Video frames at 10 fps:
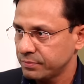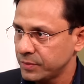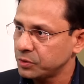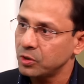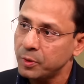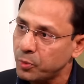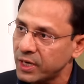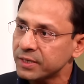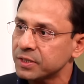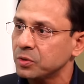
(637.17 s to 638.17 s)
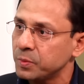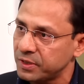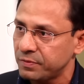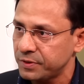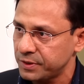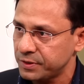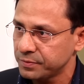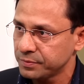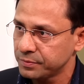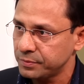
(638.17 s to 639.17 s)
It could be products, it could be services.
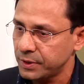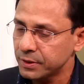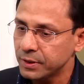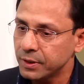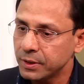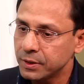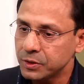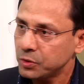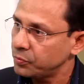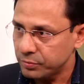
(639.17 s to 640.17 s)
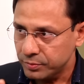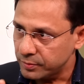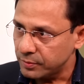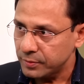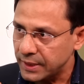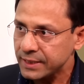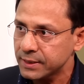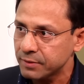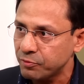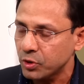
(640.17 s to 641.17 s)
Right. right? So that's
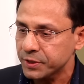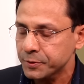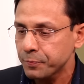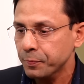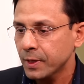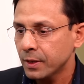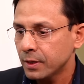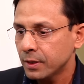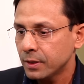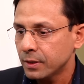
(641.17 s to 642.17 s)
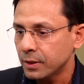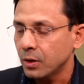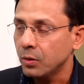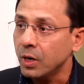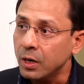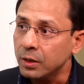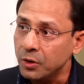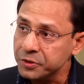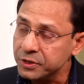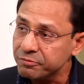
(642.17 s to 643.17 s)
our focus. Okay. Now, how,
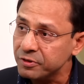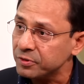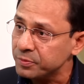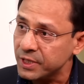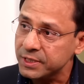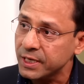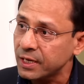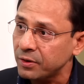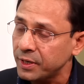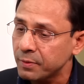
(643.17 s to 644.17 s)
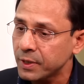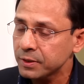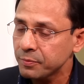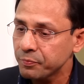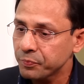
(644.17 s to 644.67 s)
how is it different from Just Dial or IndiaMart?